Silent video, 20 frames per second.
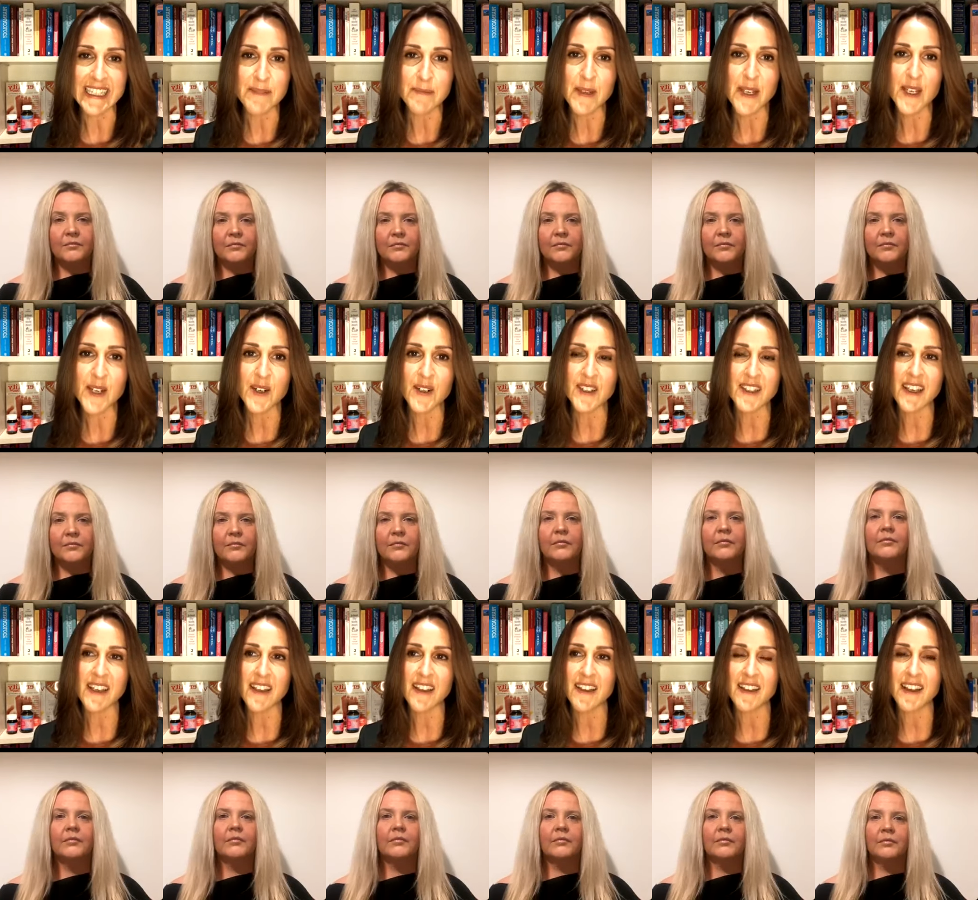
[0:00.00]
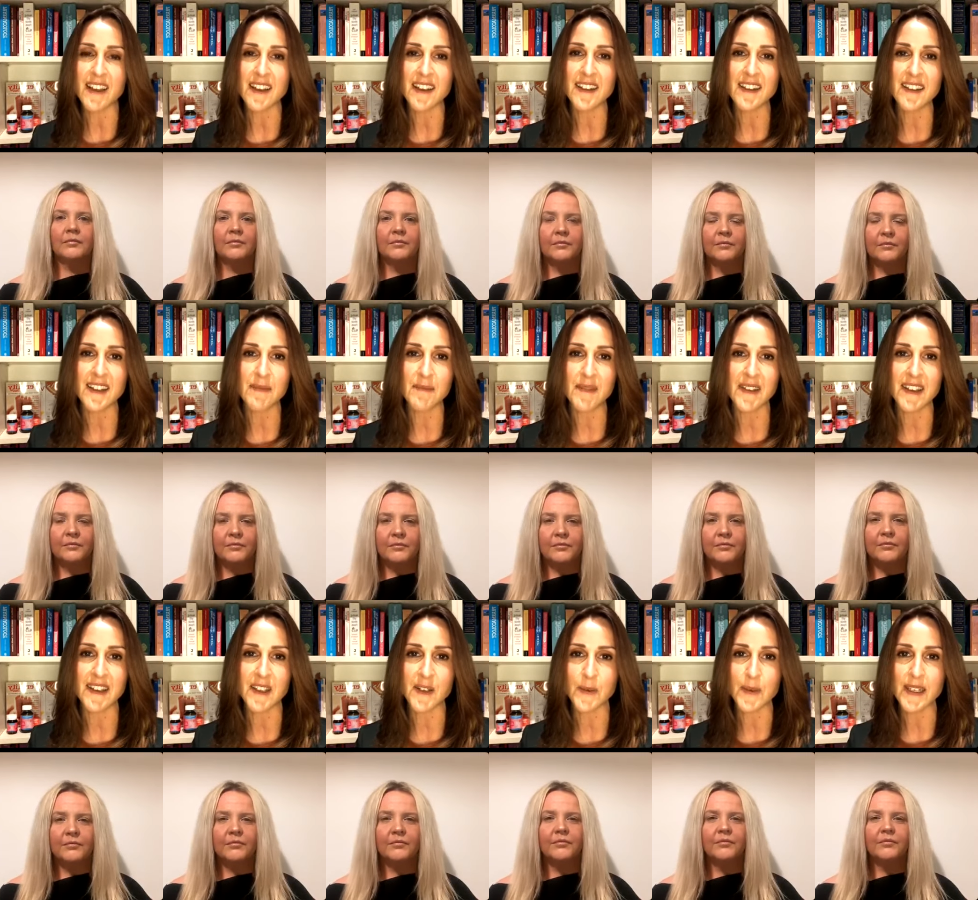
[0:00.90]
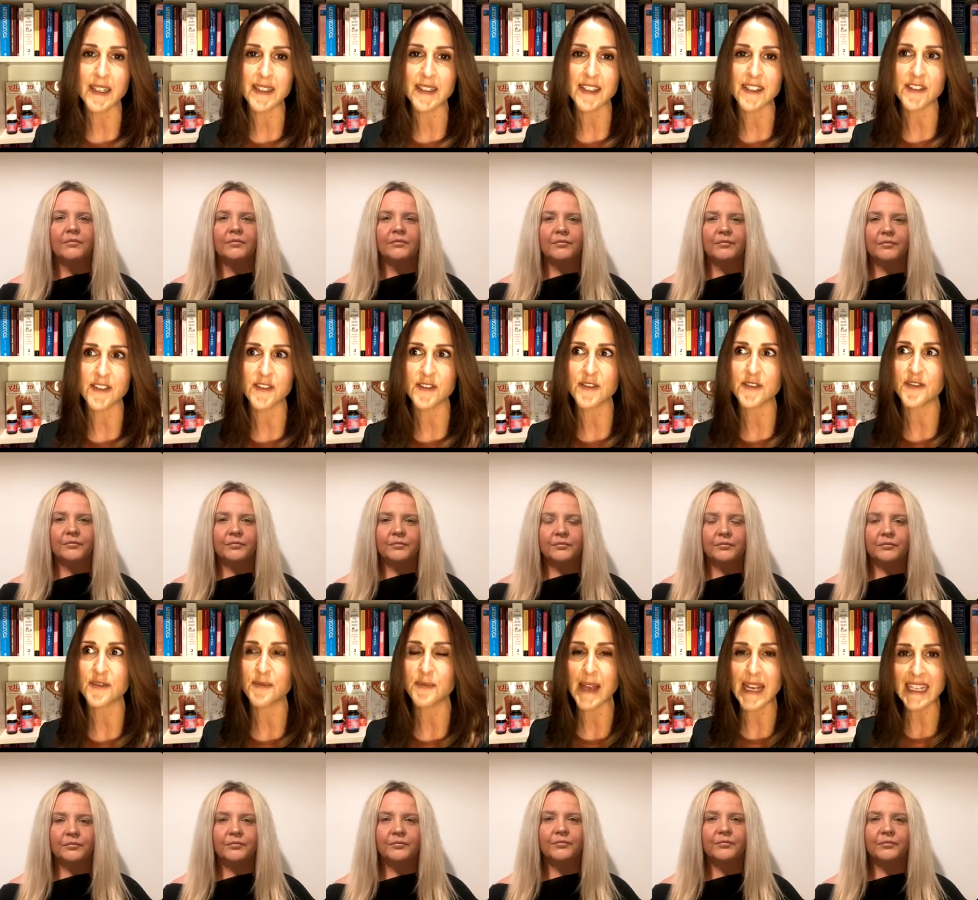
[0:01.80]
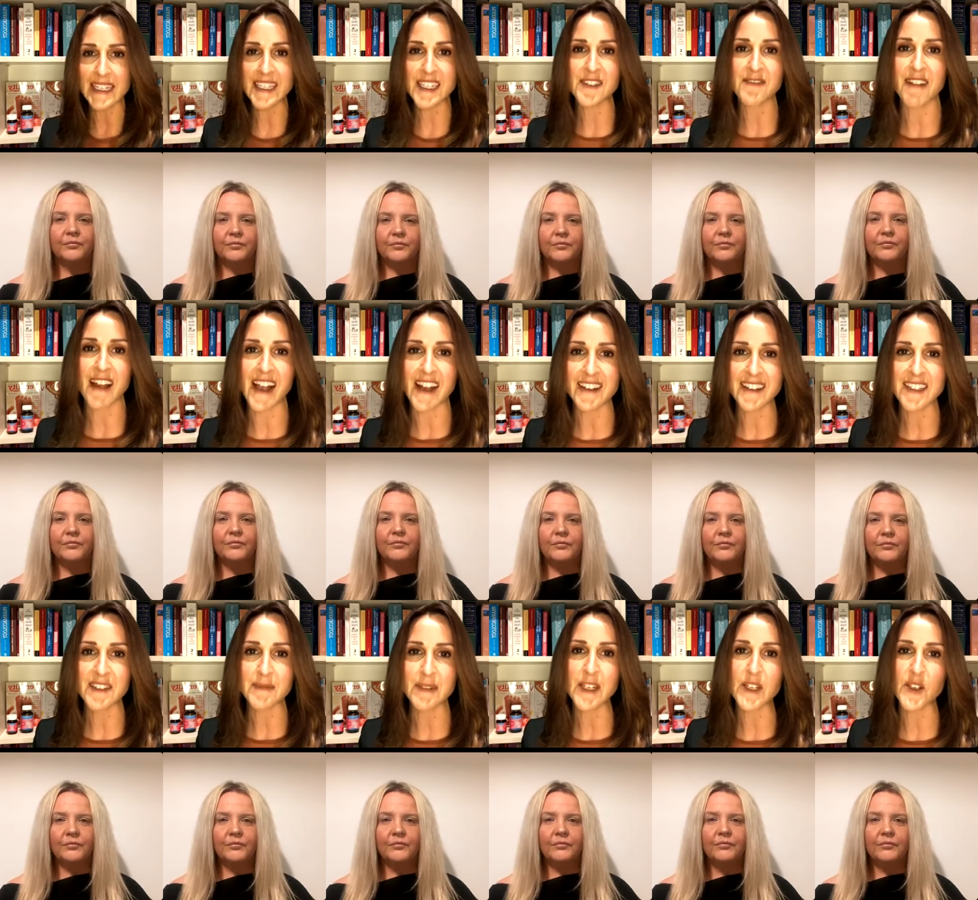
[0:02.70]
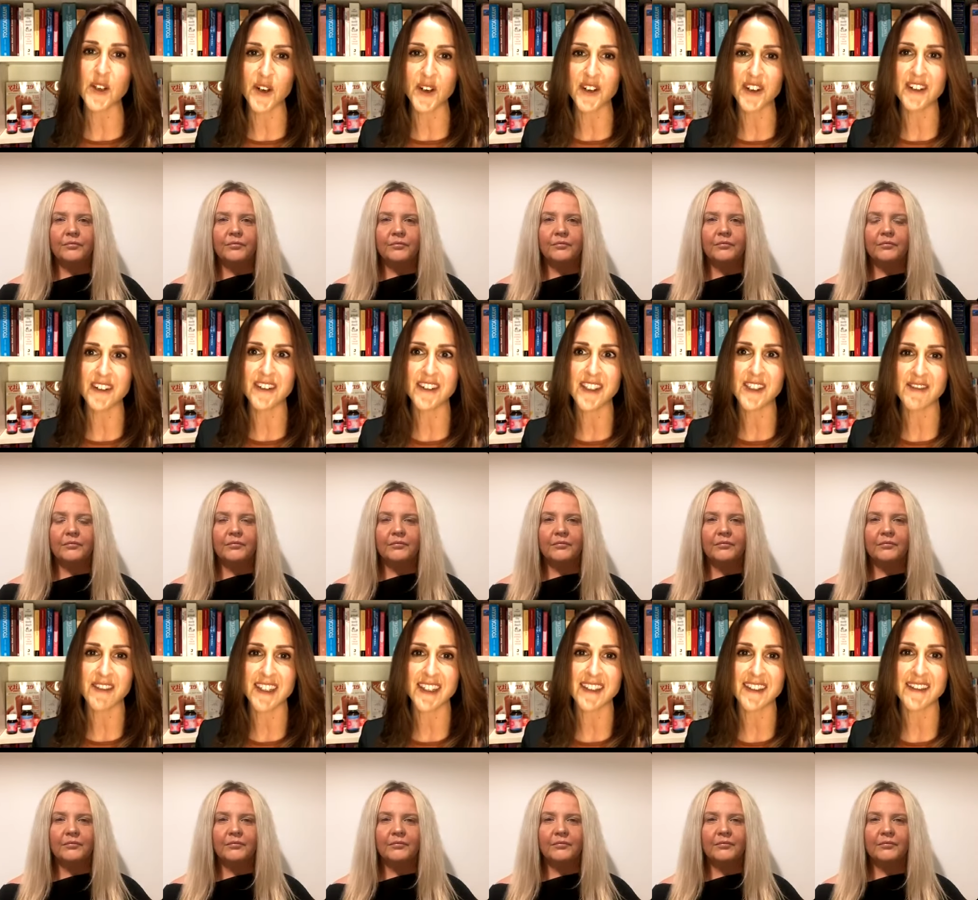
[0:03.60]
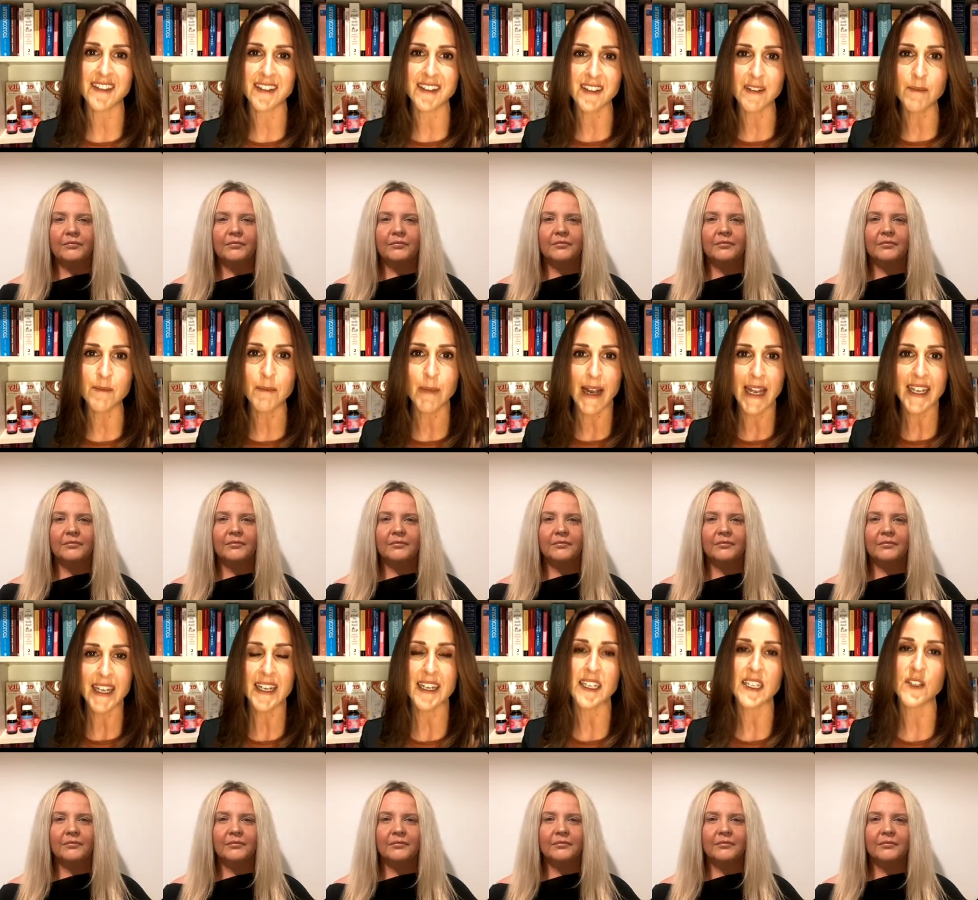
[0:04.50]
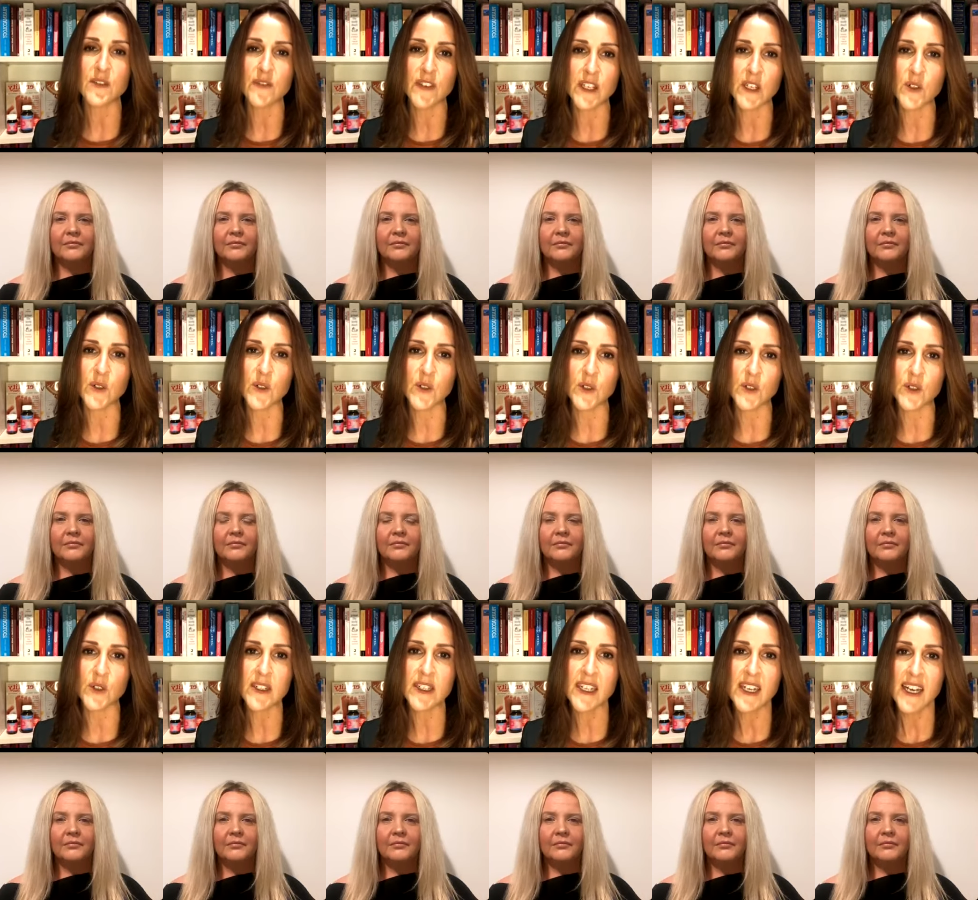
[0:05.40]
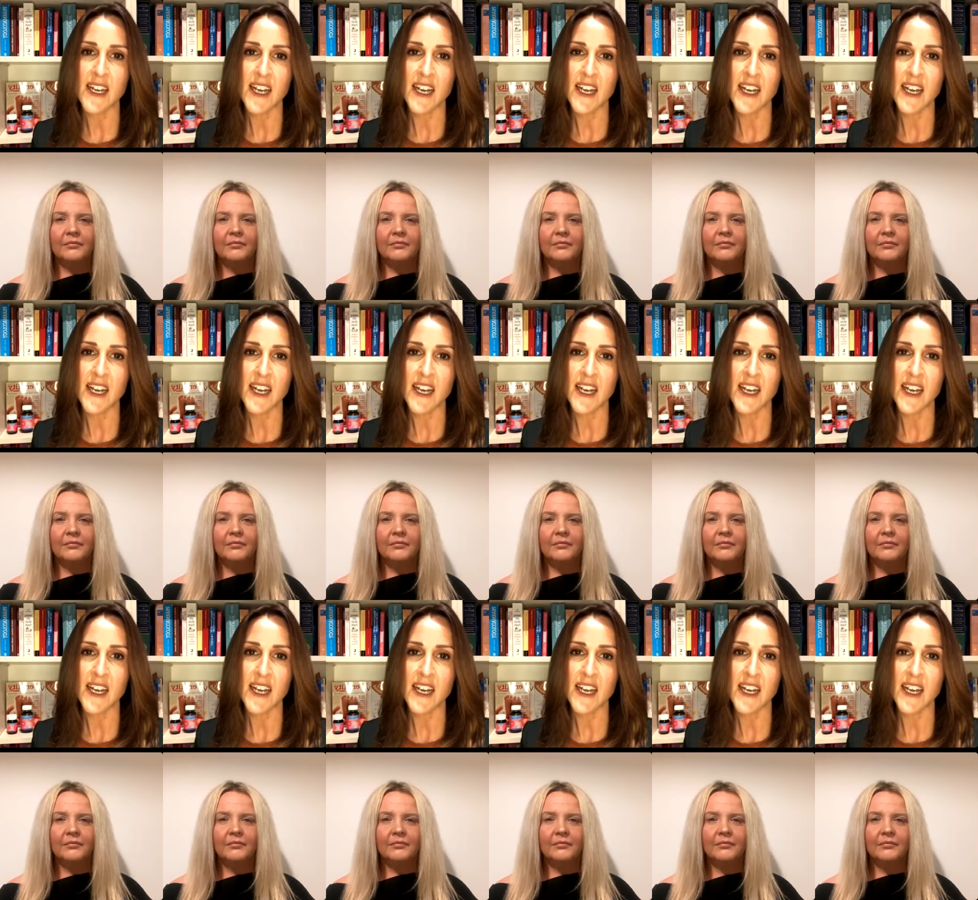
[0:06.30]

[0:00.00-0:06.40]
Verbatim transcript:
Speaker 1: because I think that is something that we sort of bandy around and we know stress doesn't make us feel good.